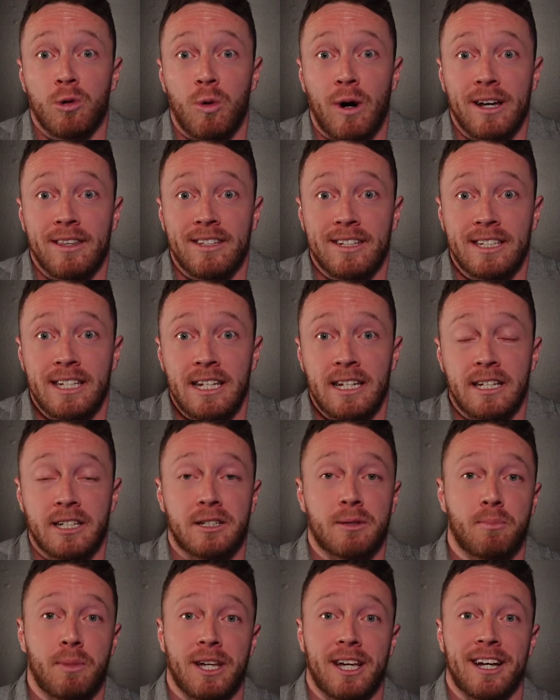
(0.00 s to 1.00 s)
why this
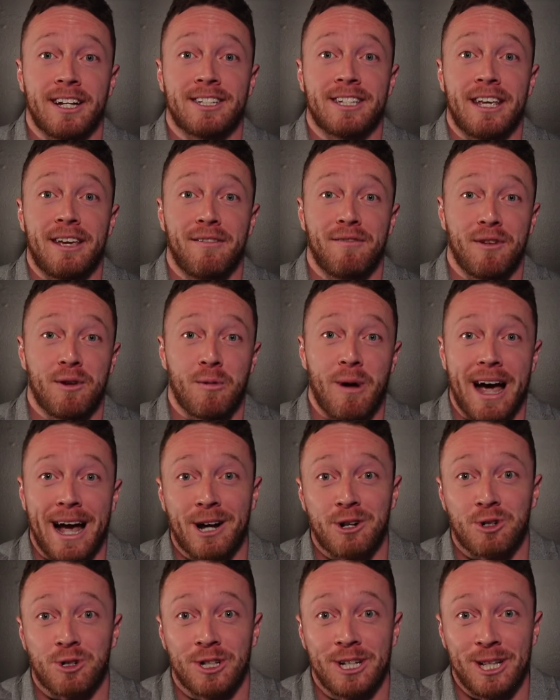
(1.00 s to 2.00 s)
is, because if you
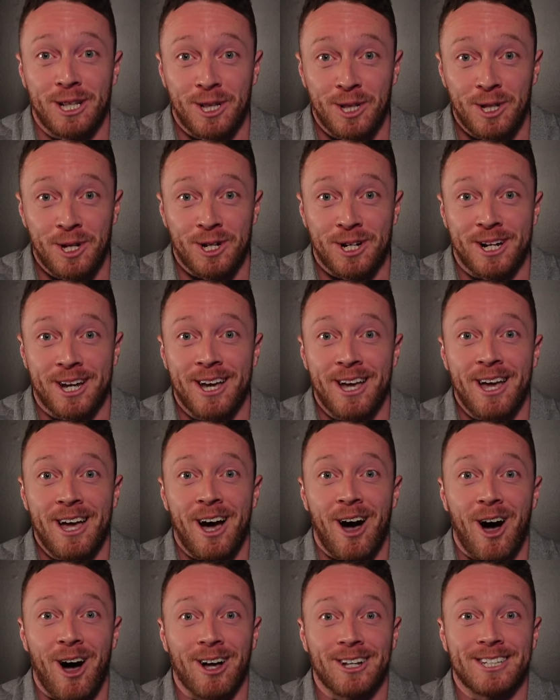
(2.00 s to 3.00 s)
actually look
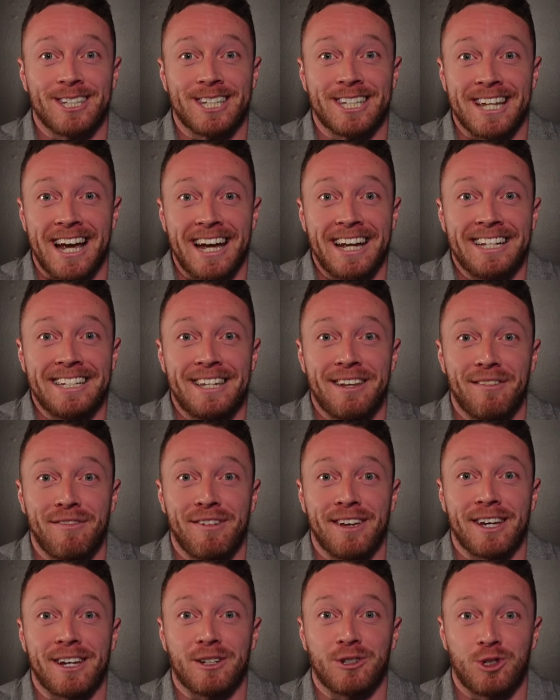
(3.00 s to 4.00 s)
on
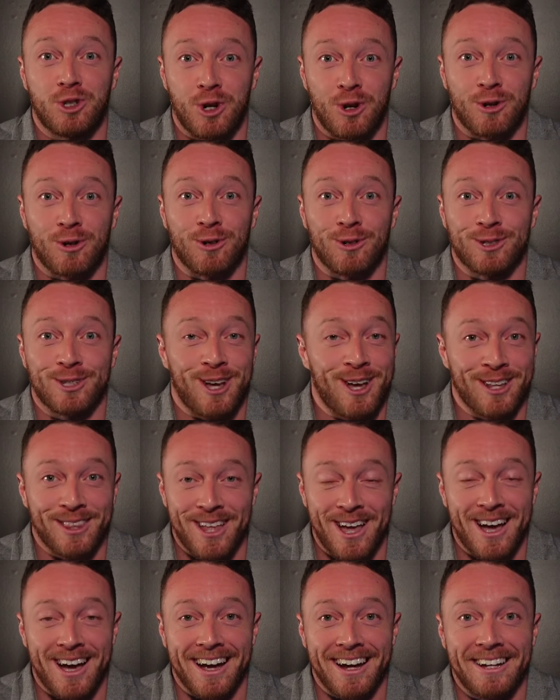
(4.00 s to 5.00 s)
scientific journals
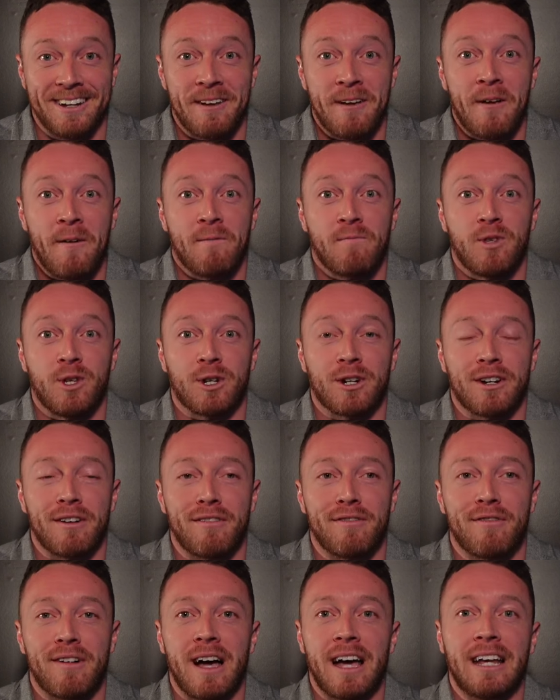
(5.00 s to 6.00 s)
online, you're gonna
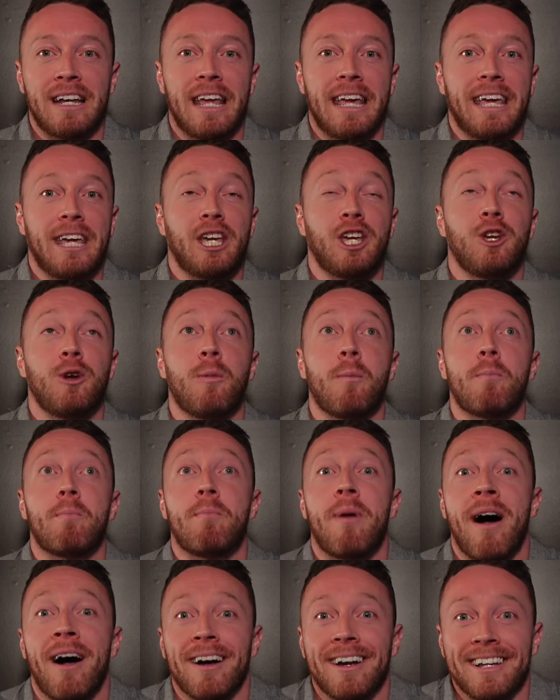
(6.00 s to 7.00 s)
find a
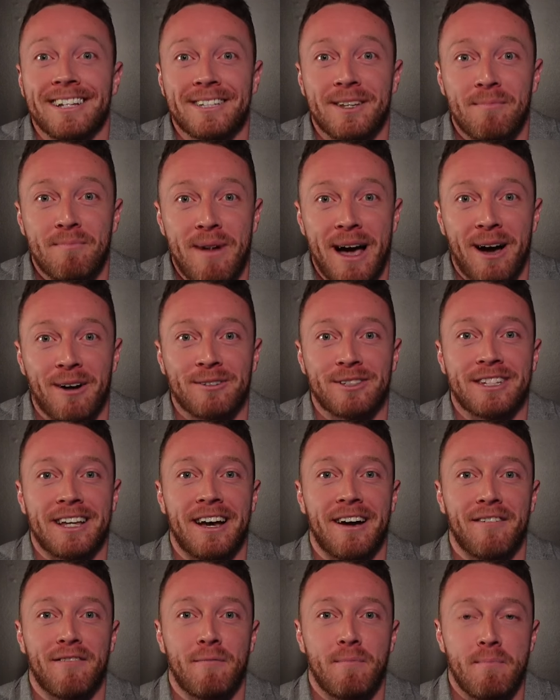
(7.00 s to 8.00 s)
humongous amount
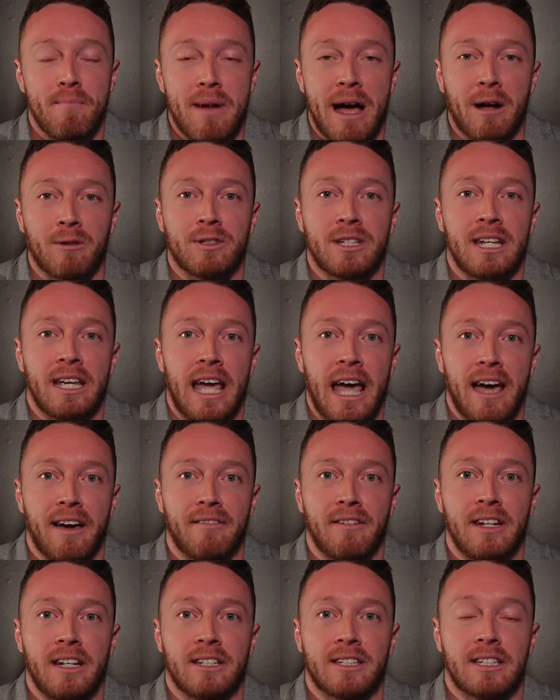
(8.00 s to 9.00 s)
of mounting
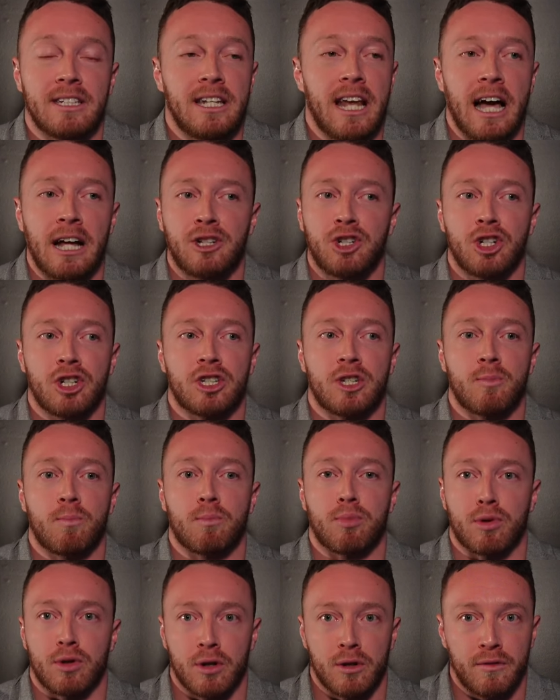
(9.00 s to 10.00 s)
evidence, not just
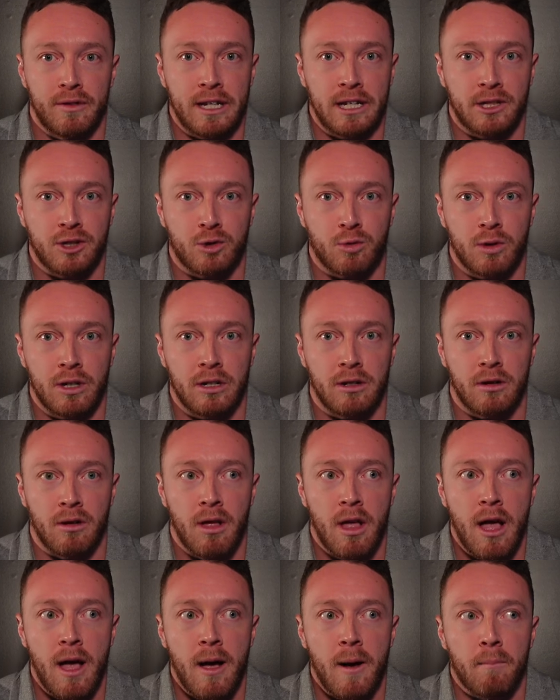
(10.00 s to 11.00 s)
proving it's
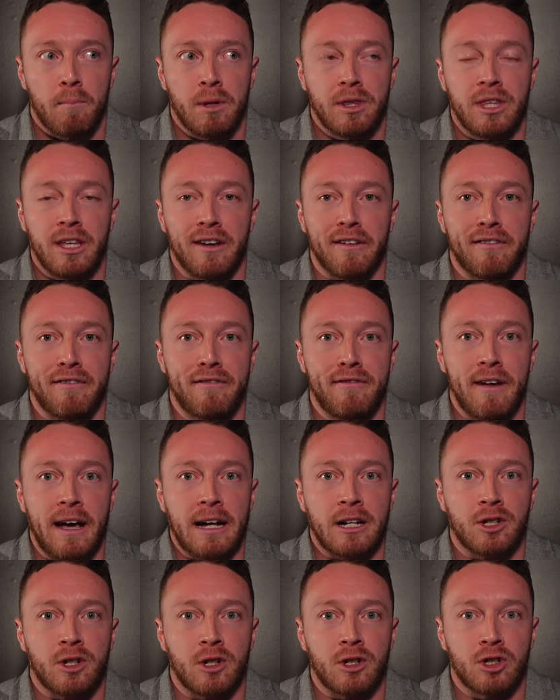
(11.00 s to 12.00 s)
real, but the
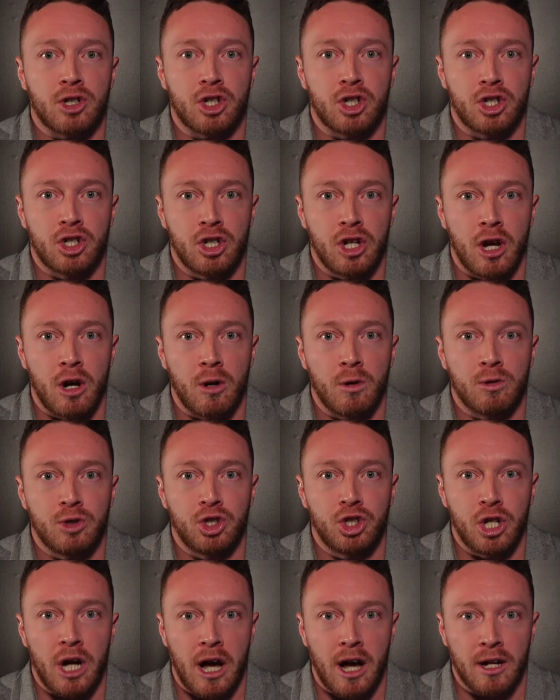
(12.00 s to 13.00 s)
effects are so
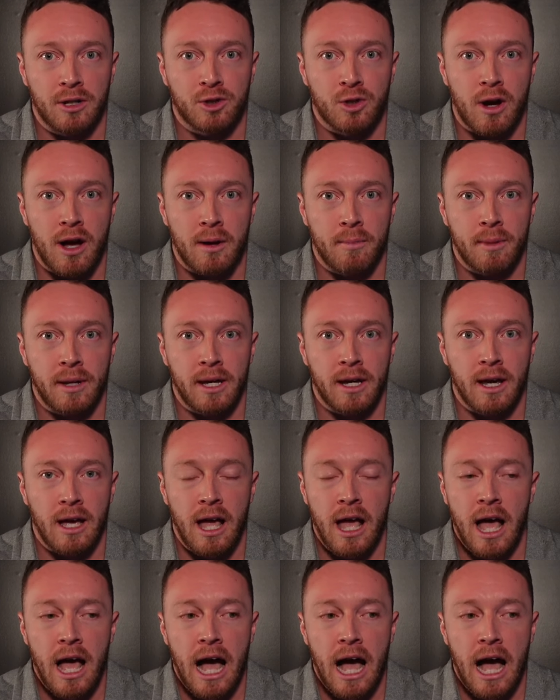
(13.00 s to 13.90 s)
jaw-dropping.